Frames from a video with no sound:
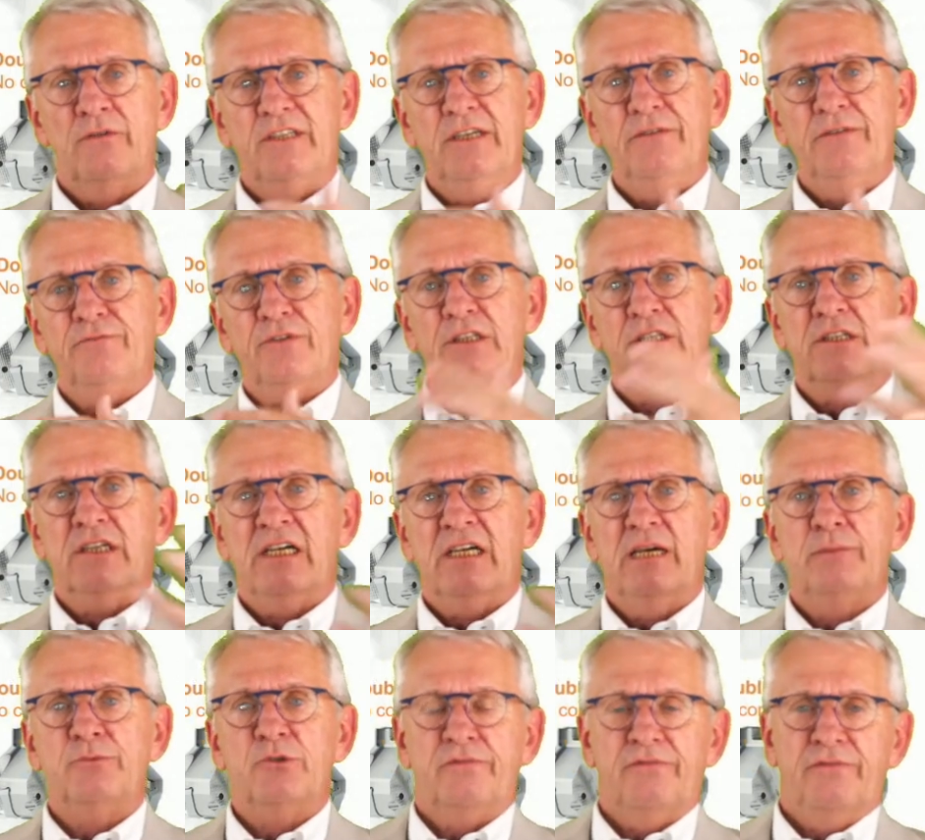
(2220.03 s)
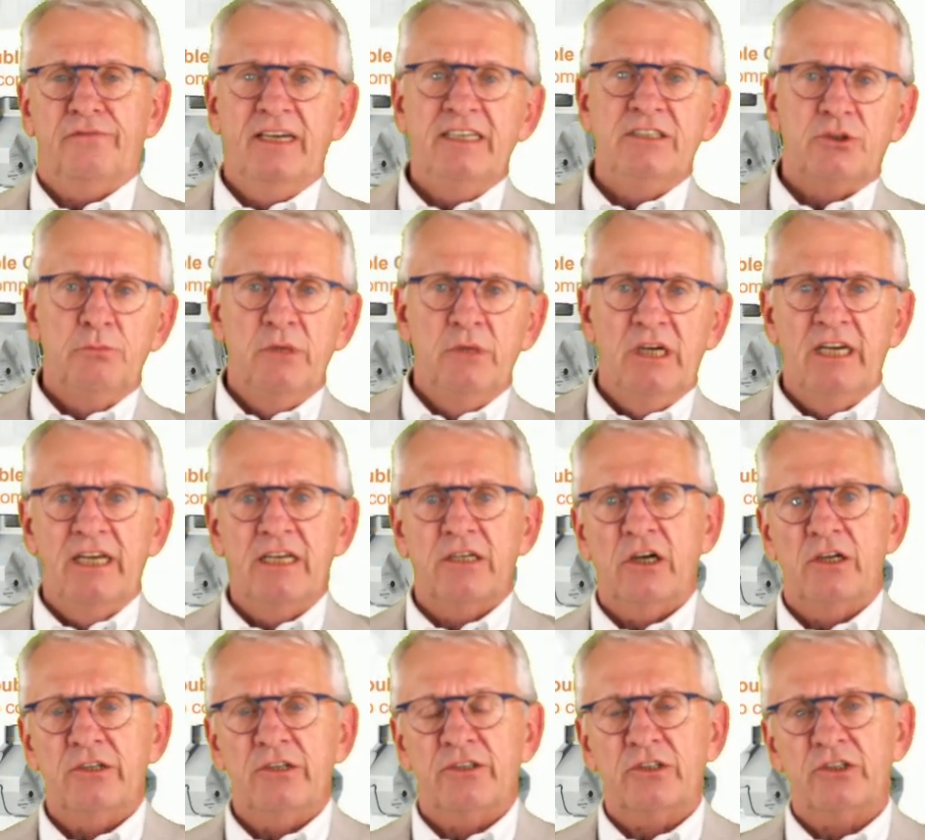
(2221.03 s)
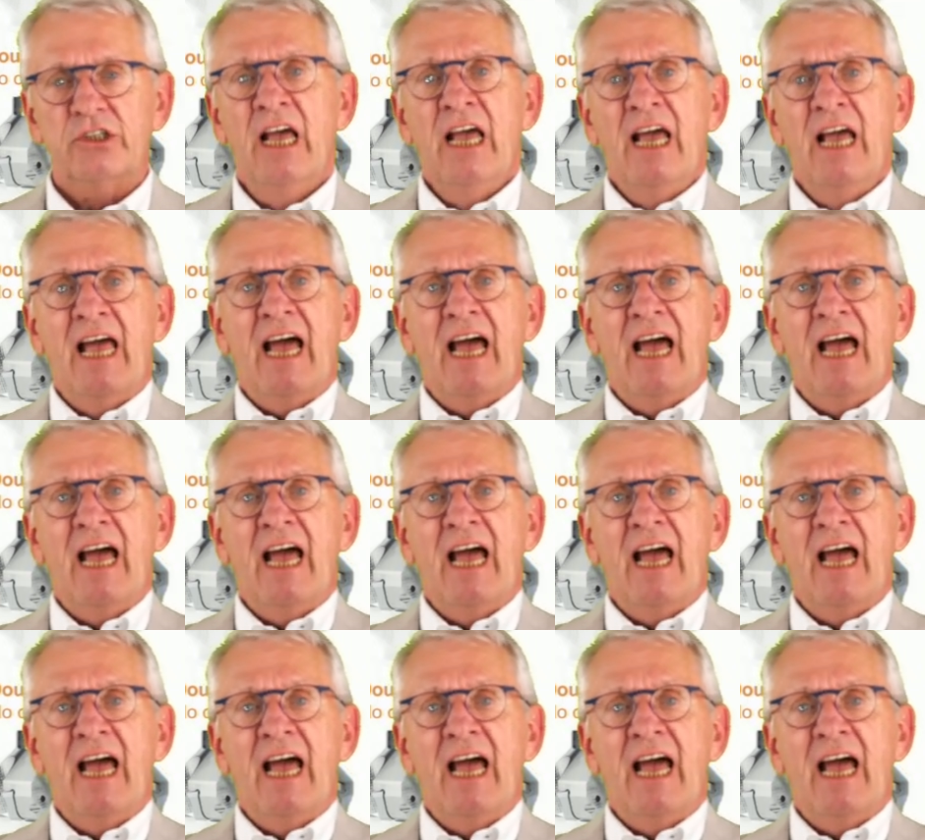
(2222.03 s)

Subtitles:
of different types of face milling cutters.